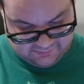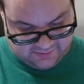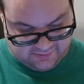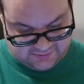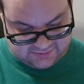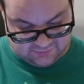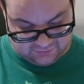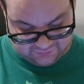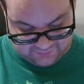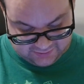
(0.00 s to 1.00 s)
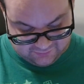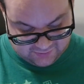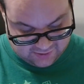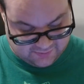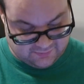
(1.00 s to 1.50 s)
Maybe some quotes from it in a
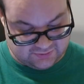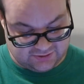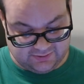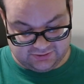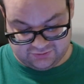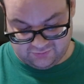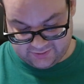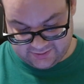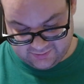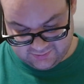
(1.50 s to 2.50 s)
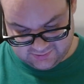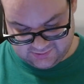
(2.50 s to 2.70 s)
while, but I'm going to talk about the story.